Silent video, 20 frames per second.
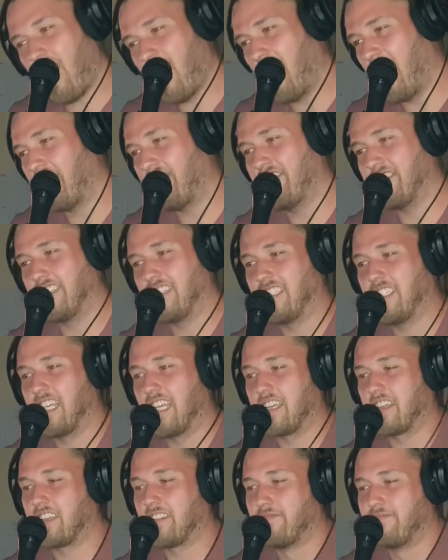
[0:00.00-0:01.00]
I feel
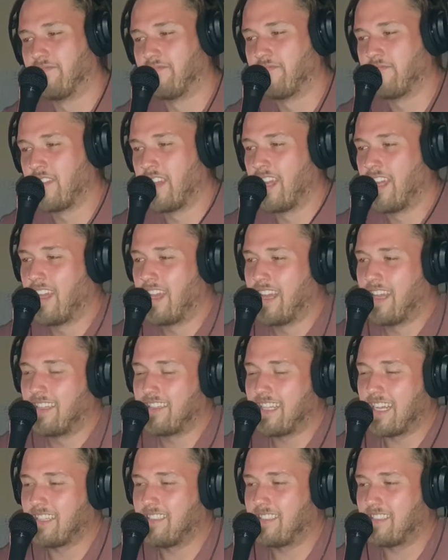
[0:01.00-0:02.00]
sick.
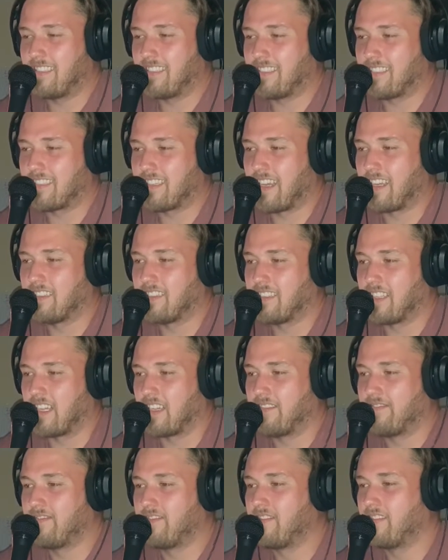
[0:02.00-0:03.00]
That's
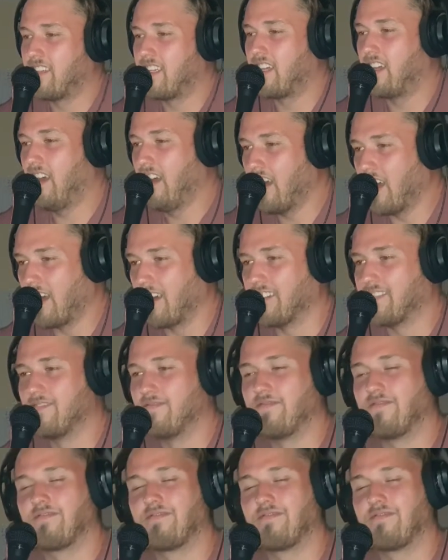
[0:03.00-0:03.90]
disgusting. Ugh.